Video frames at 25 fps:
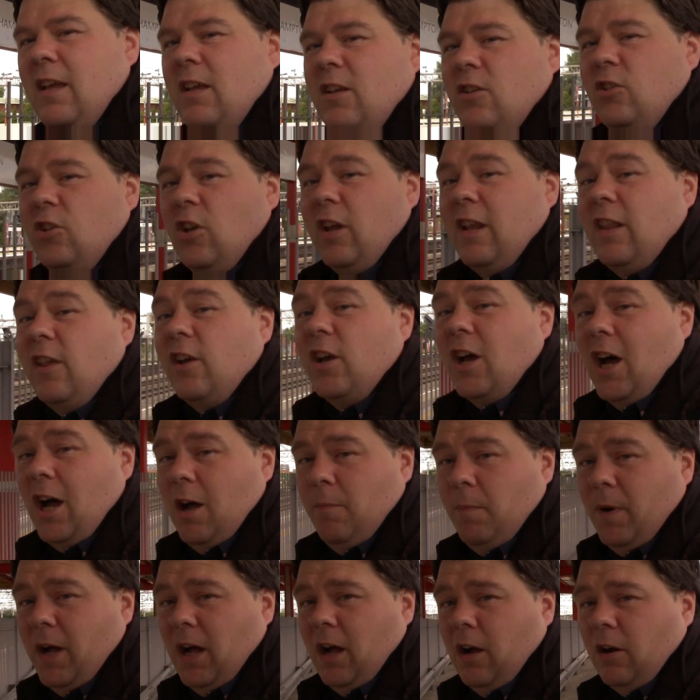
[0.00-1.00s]
in the
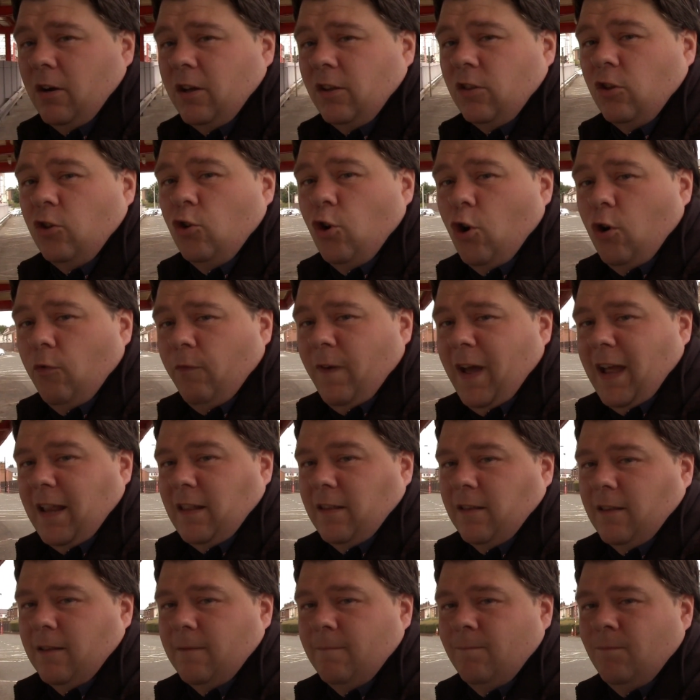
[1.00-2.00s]
car park at the north
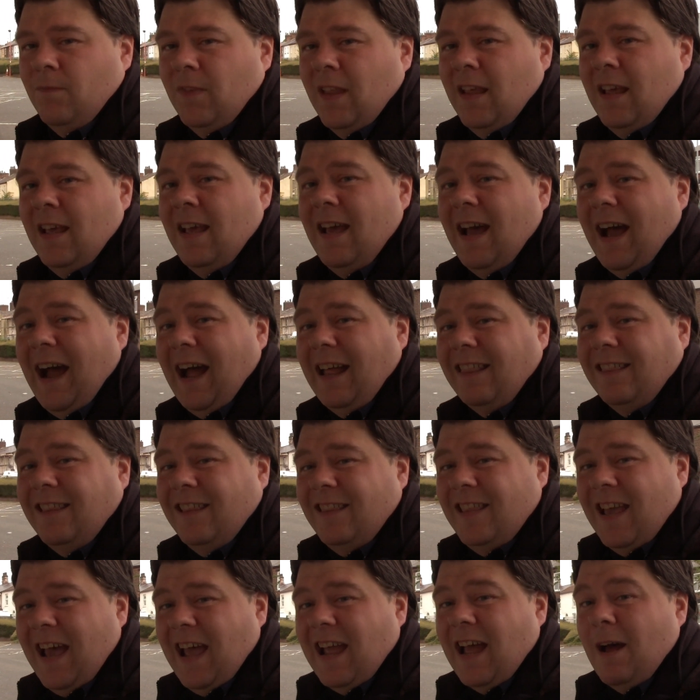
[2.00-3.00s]
end. And
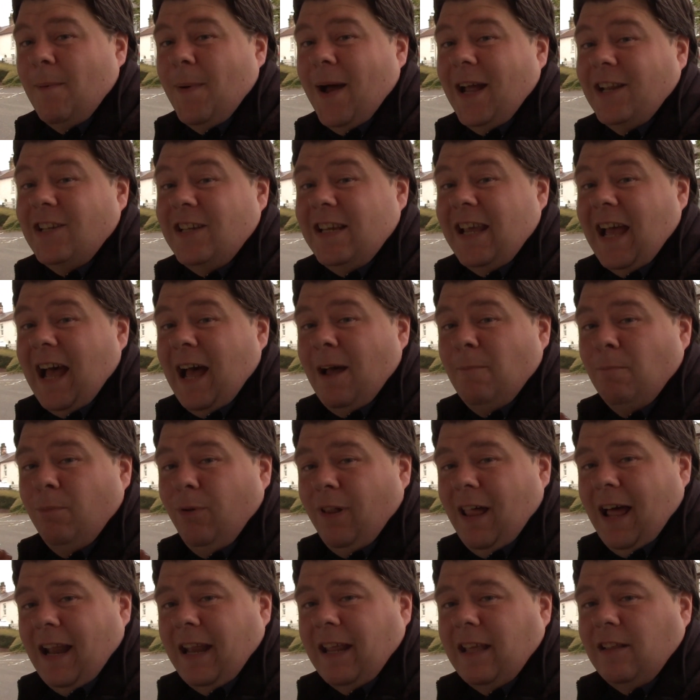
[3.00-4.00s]
today I'm
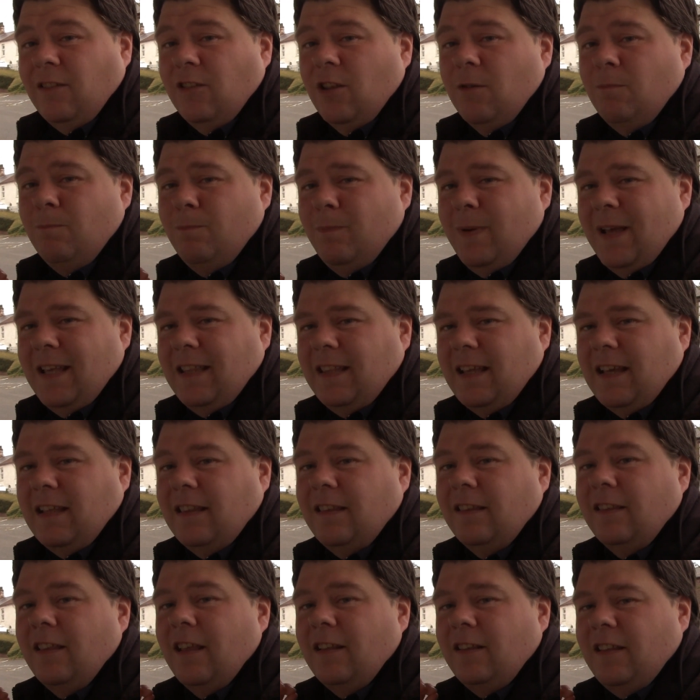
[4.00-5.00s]
planning to visit
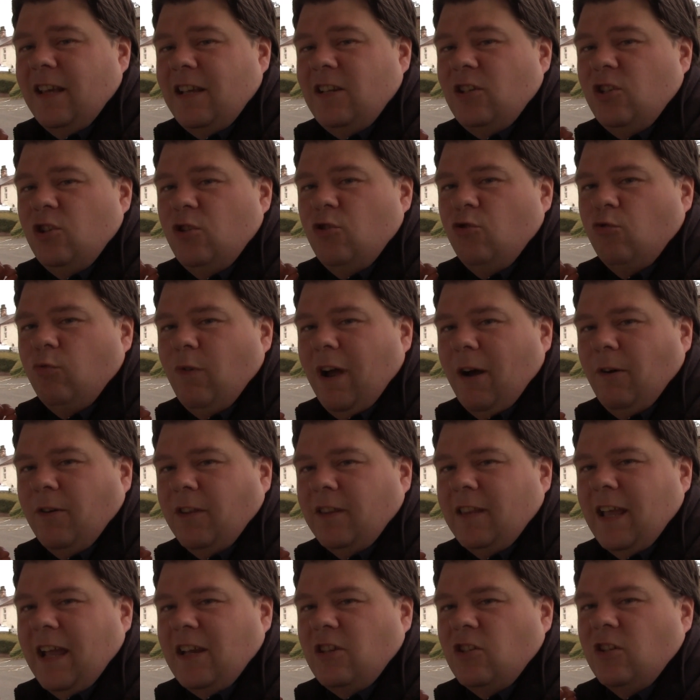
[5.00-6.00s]
the disused railway
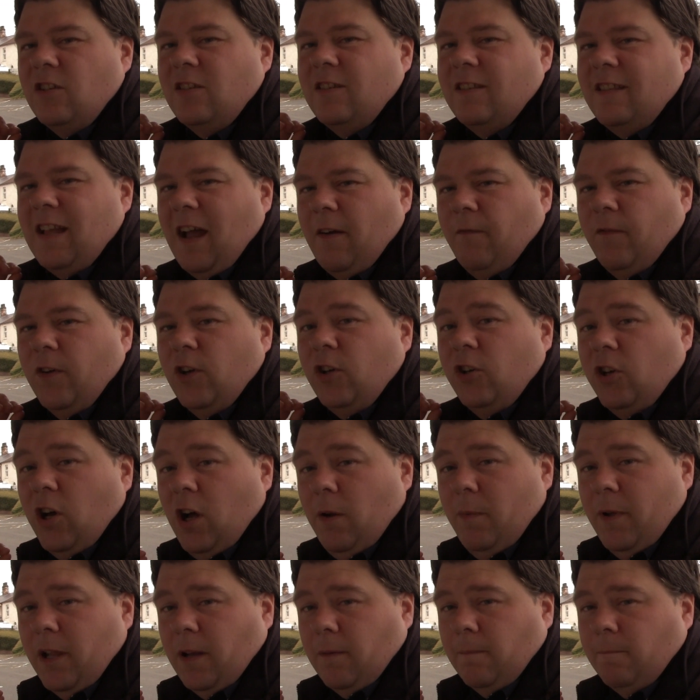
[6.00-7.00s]
station of Stafford
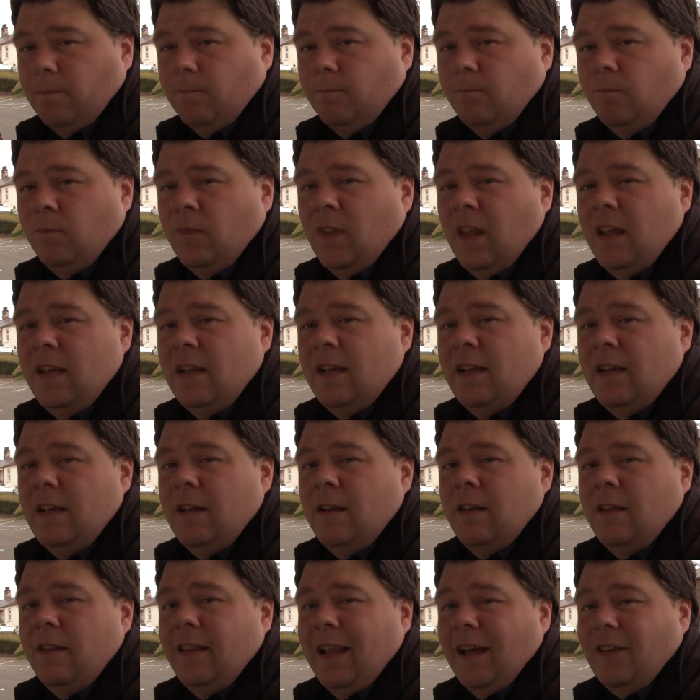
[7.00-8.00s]
Common.
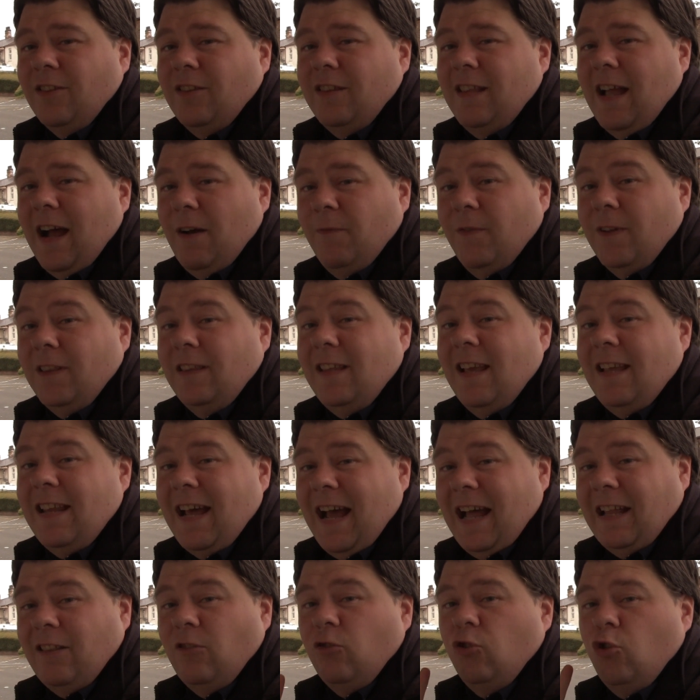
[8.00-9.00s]
Now Stafford did
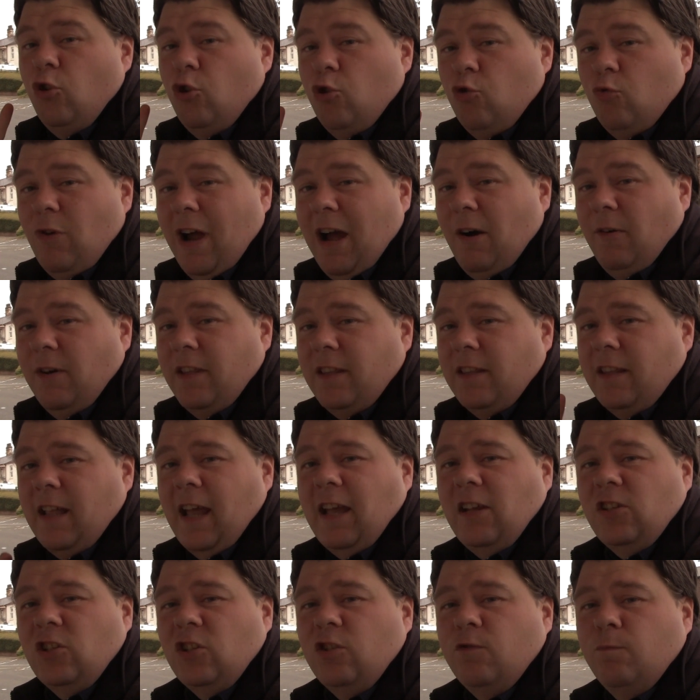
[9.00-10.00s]
have two railway
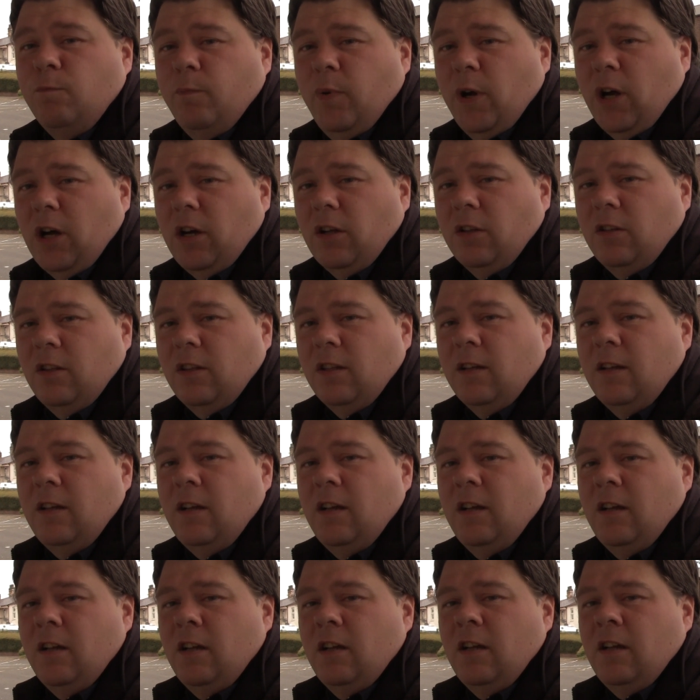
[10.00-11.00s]
stations, but
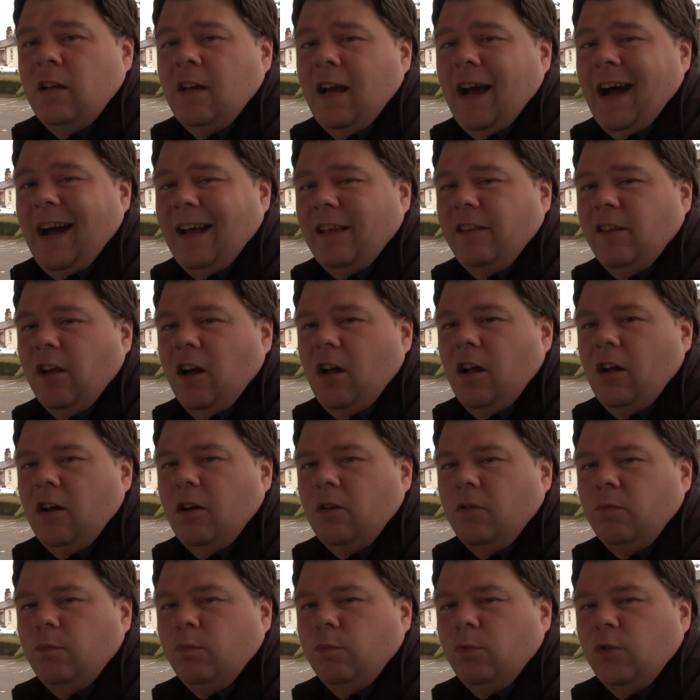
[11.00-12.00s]
as
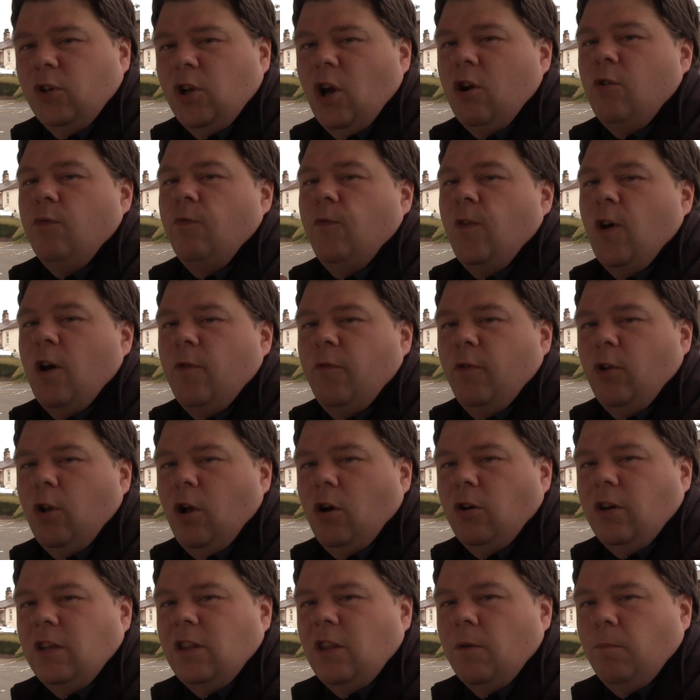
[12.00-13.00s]
I'll go further
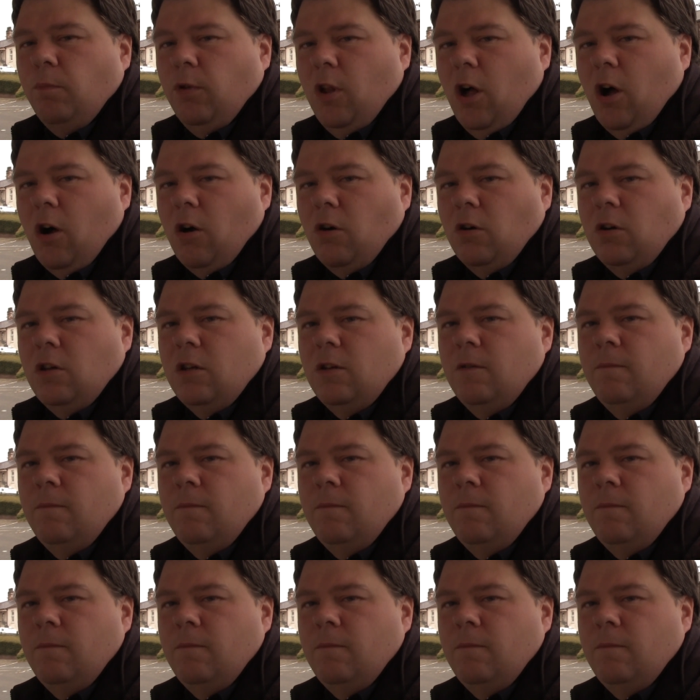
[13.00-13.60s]
along in the blog,